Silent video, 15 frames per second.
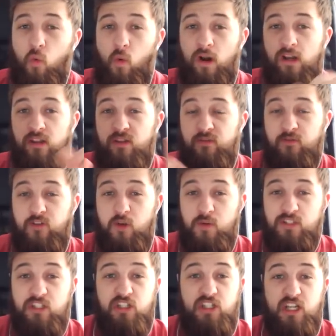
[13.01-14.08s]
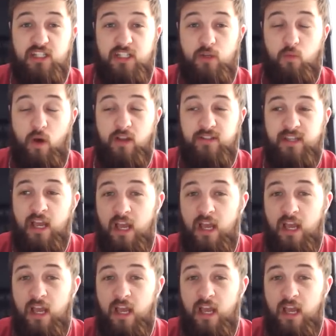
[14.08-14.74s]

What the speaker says: one of the viewer suggested ones,